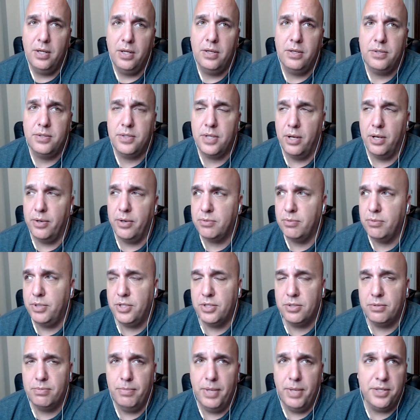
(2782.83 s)
So as we
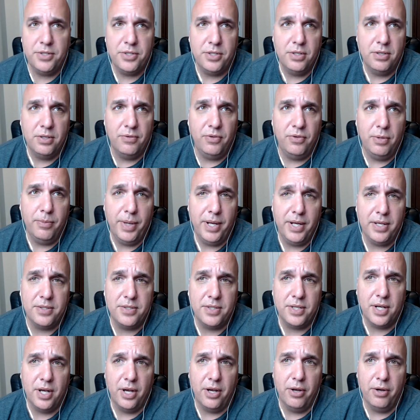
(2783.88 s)
just mentioned a few minutes
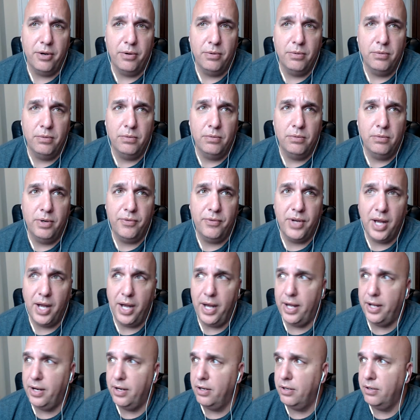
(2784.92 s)
ago, we've
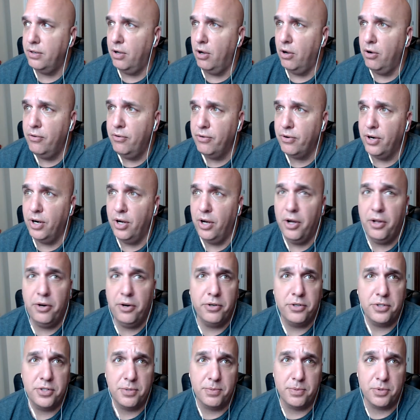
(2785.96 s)
got over
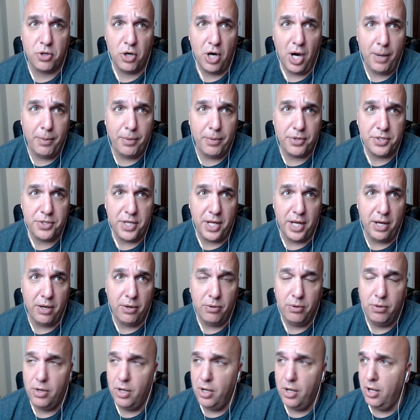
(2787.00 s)
100 subscribers
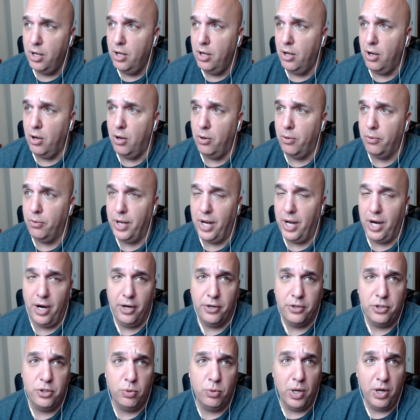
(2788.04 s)
now on
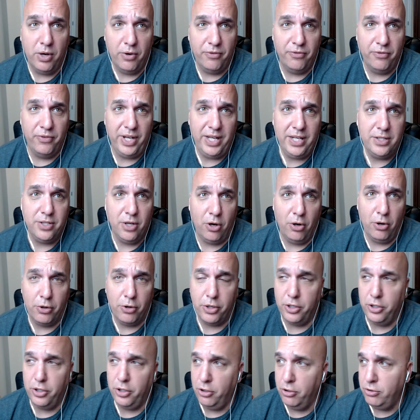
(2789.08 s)
our 12V
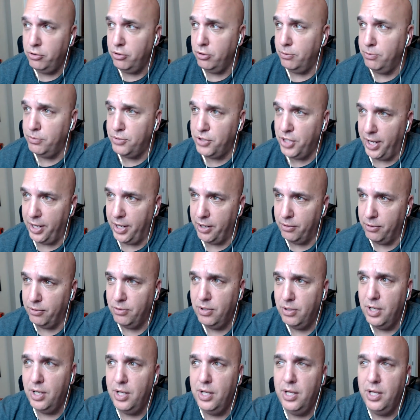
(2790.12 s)
Talk YouTube
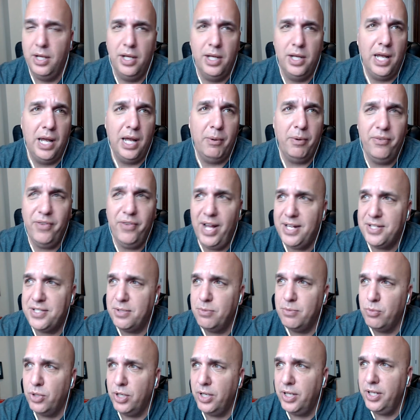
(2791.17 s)
channel. And we've had
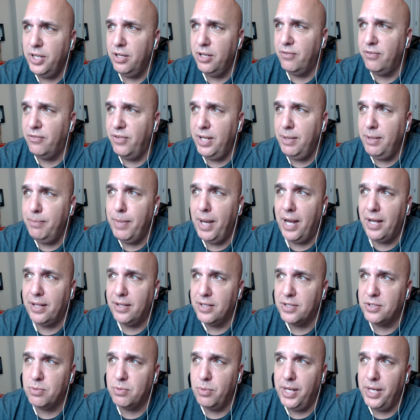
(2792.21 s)
some really good feedback
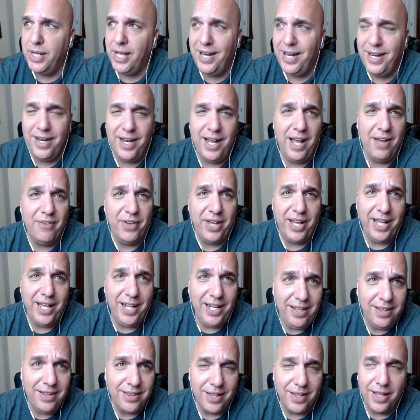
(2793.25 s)
this week. I didn't have
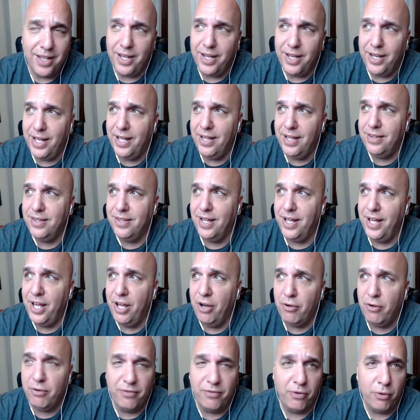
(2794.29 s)
anything in the
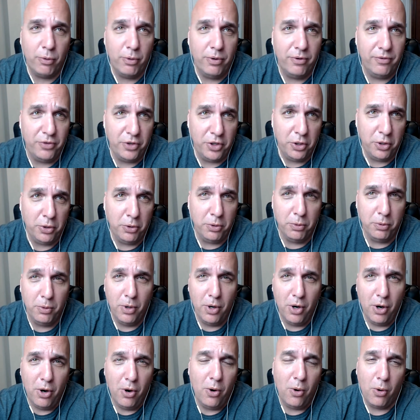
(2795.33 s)
held for review
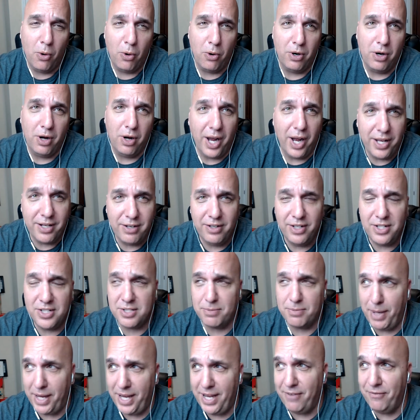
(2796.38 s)
or likely
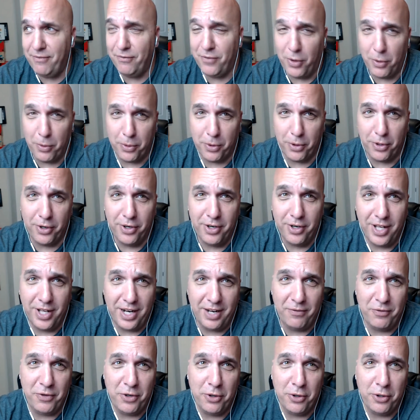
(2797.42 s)
spam folder. And
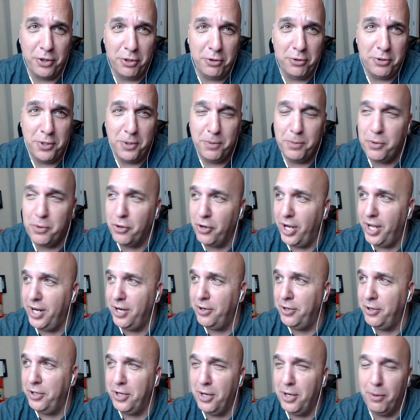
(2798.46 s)
if you're a YouTube
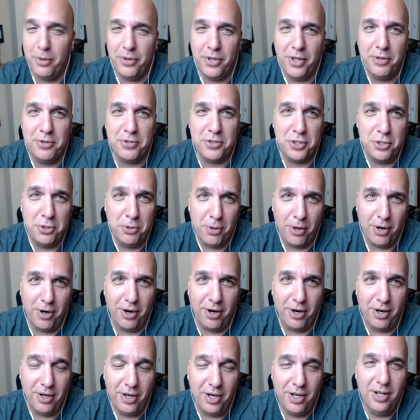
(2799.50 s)
creator, you know what those two
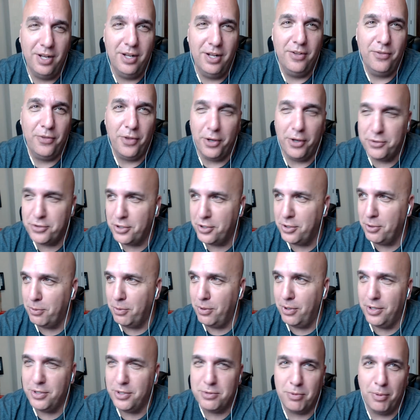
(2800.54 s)
are. Those are the
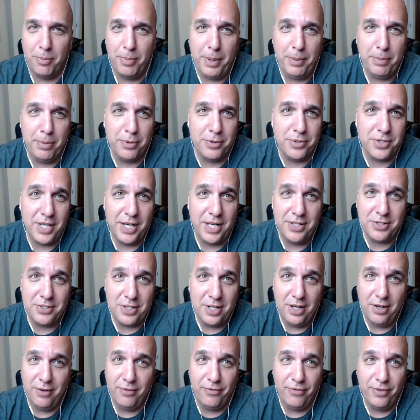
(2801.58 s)
ones where people say
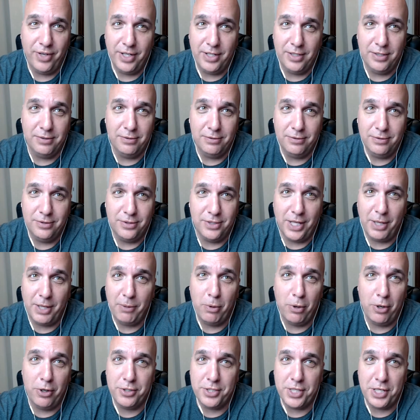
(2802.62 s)
stuff and say
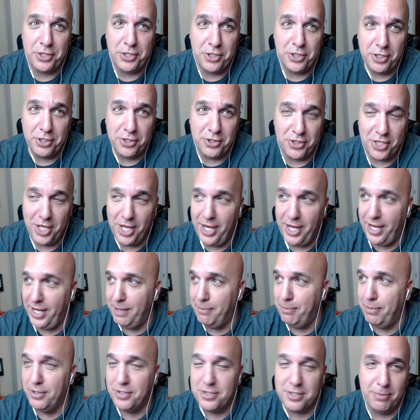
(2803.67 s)
words they shouldn't say
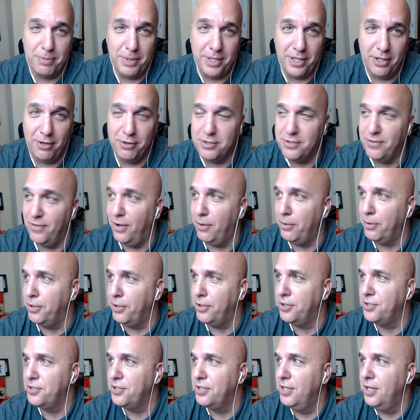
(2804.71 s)
and puts them in those
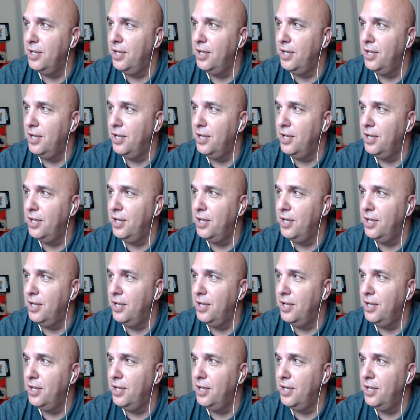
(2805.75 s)
folders,